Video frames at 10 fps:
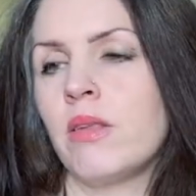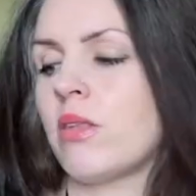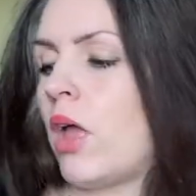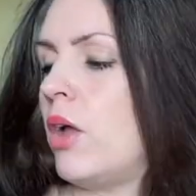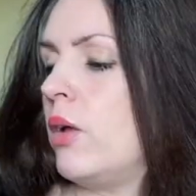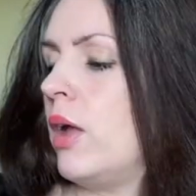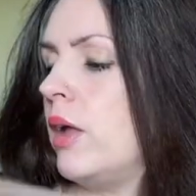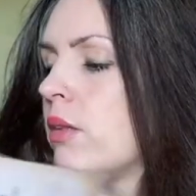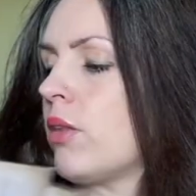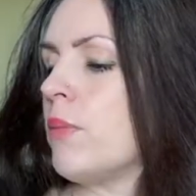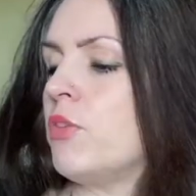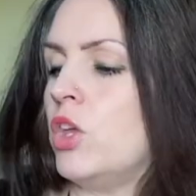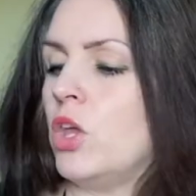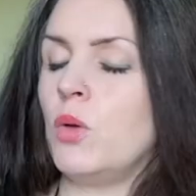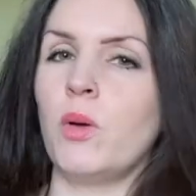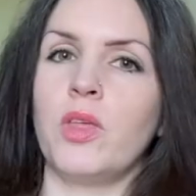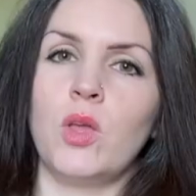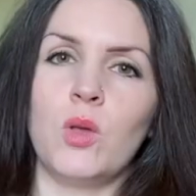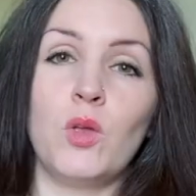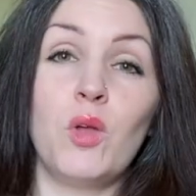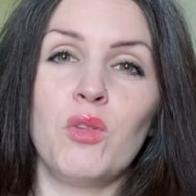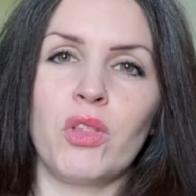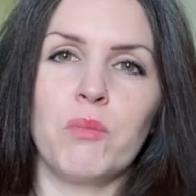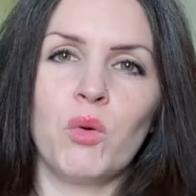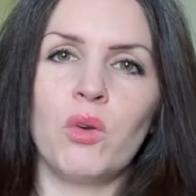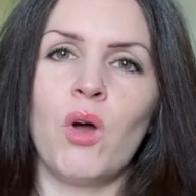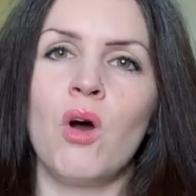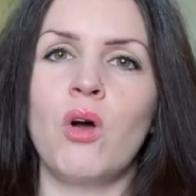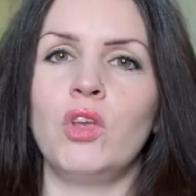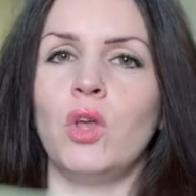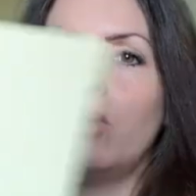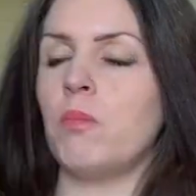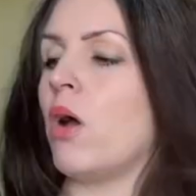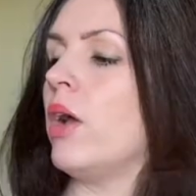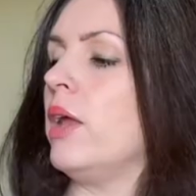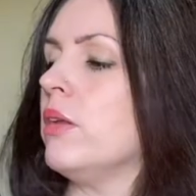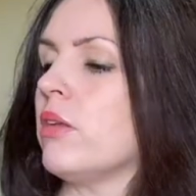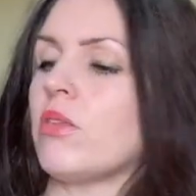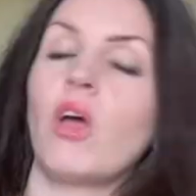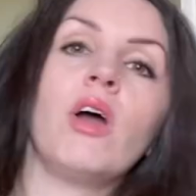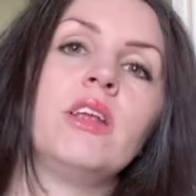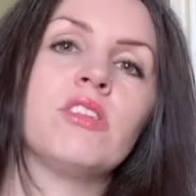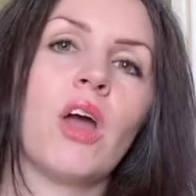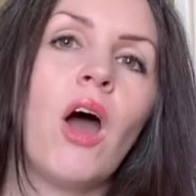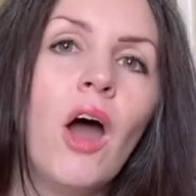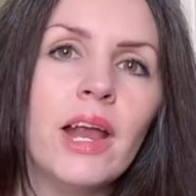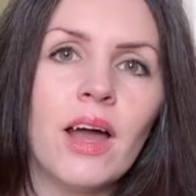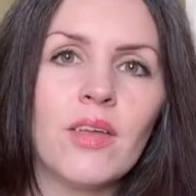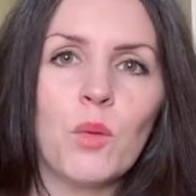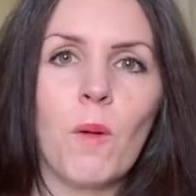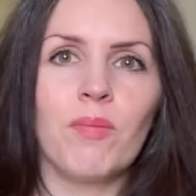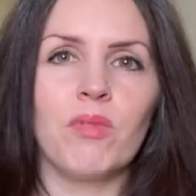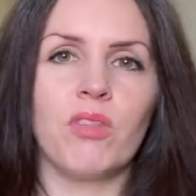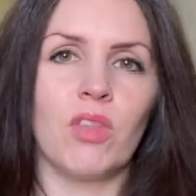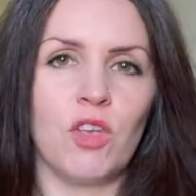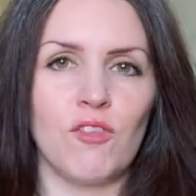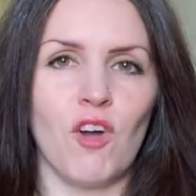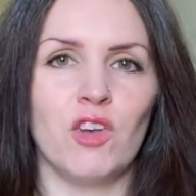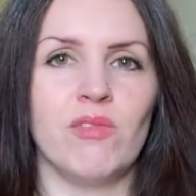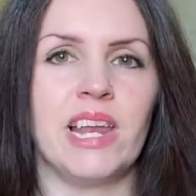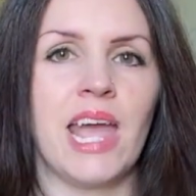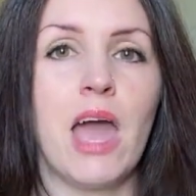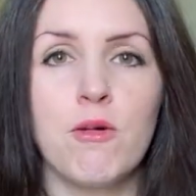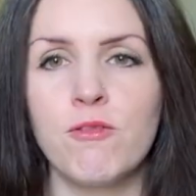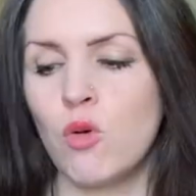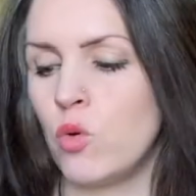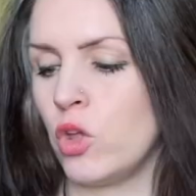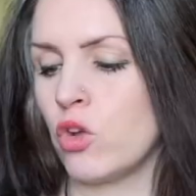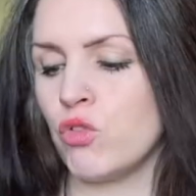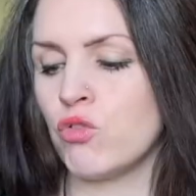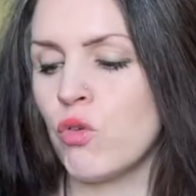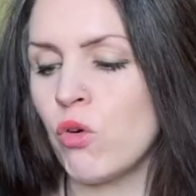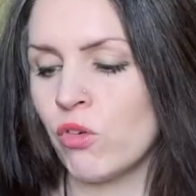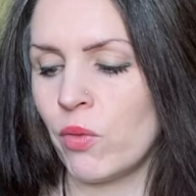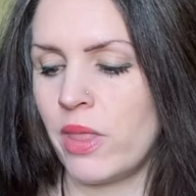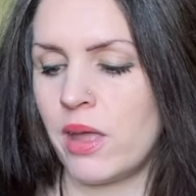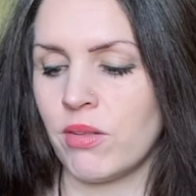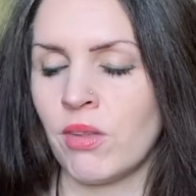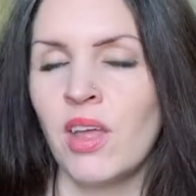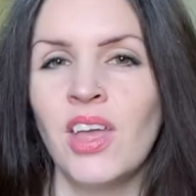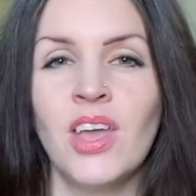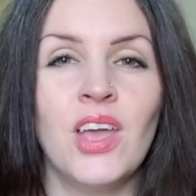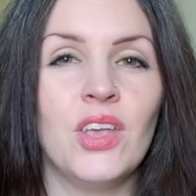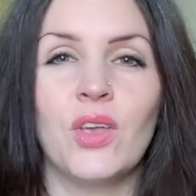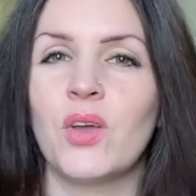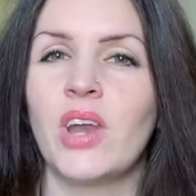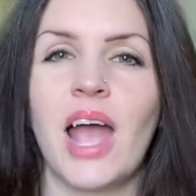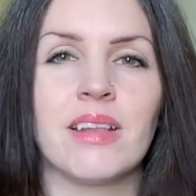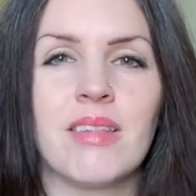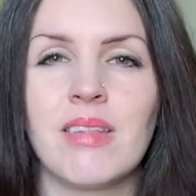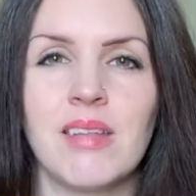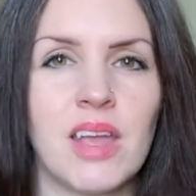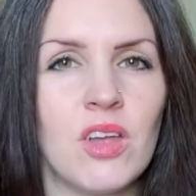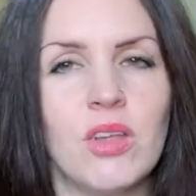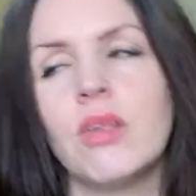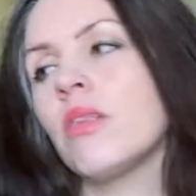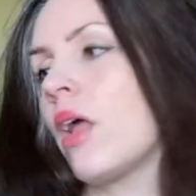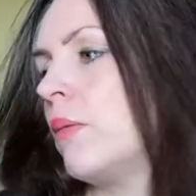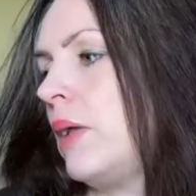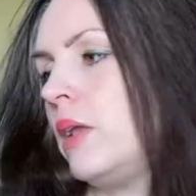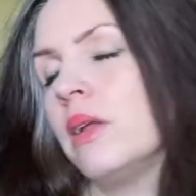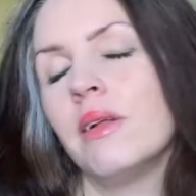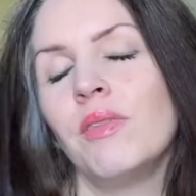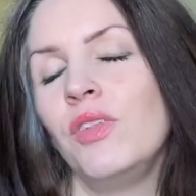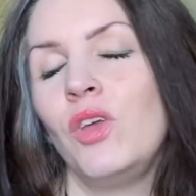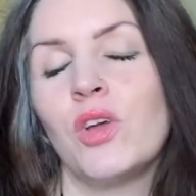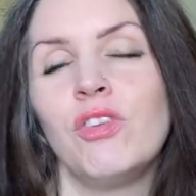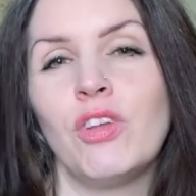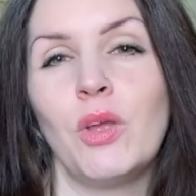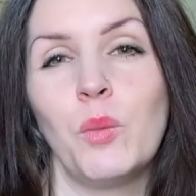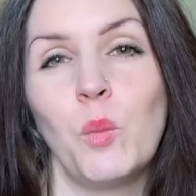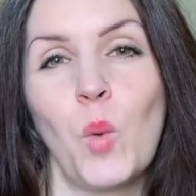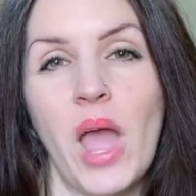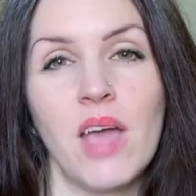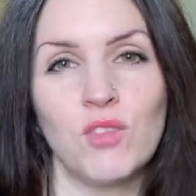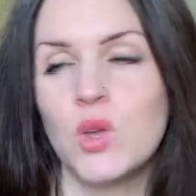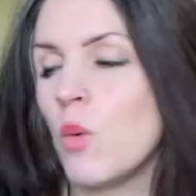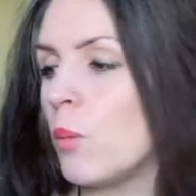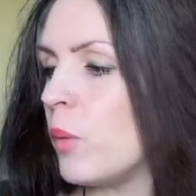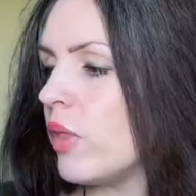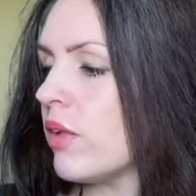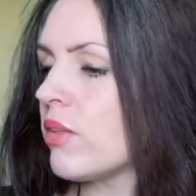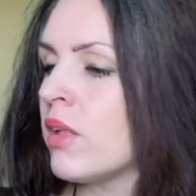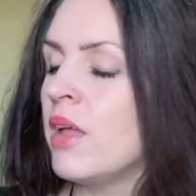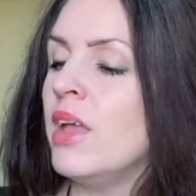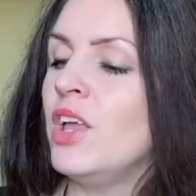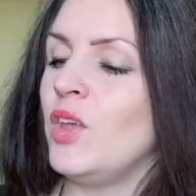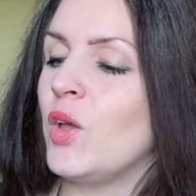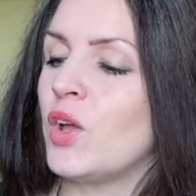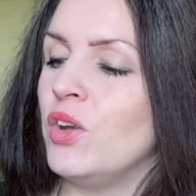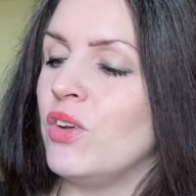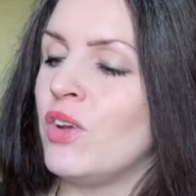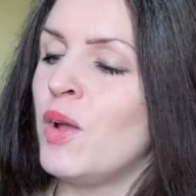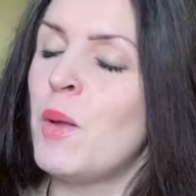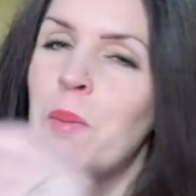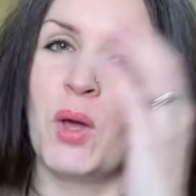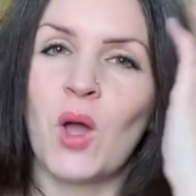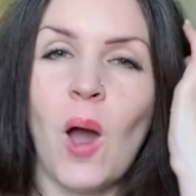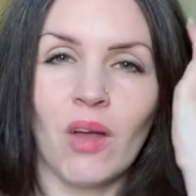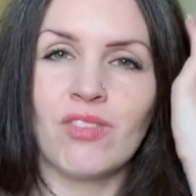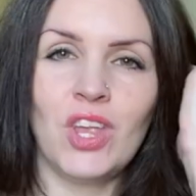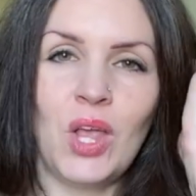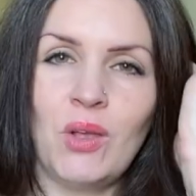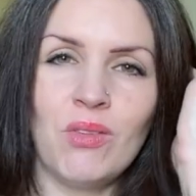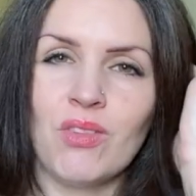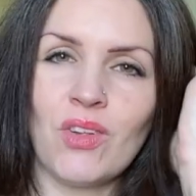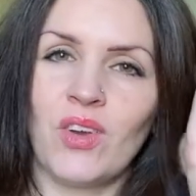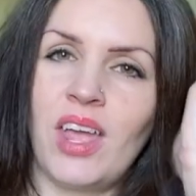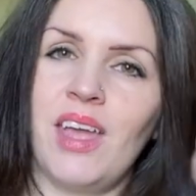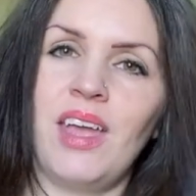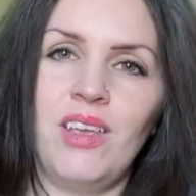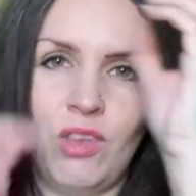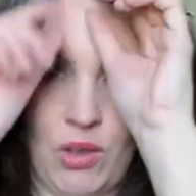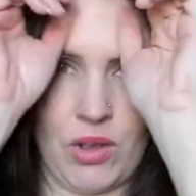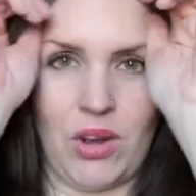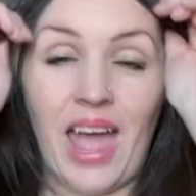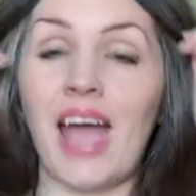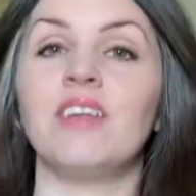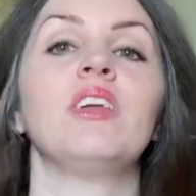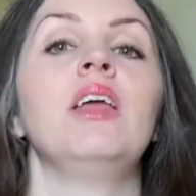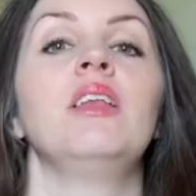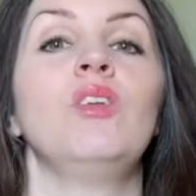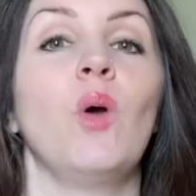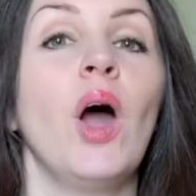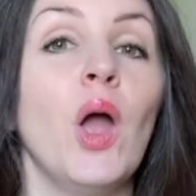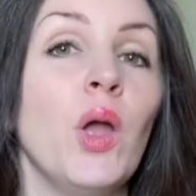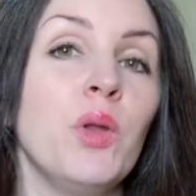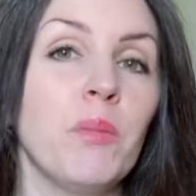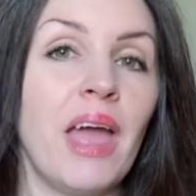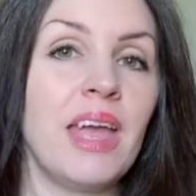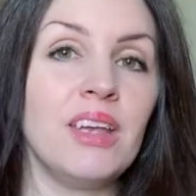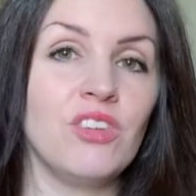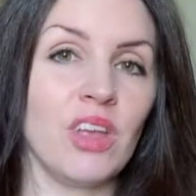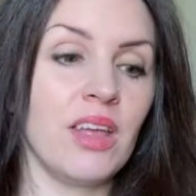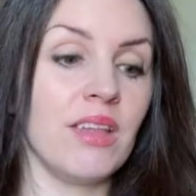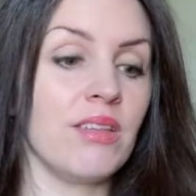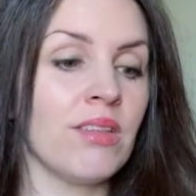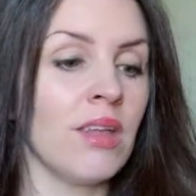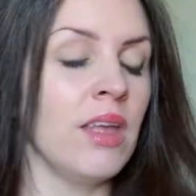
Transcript: So it's up to you whether you use them or not. You might decide to highlight the ones that you find really helpful. You can draw on this. You can add stickers. I mean, you can do whatever you want with this. You can put cartoons on it, you can add in your own pages.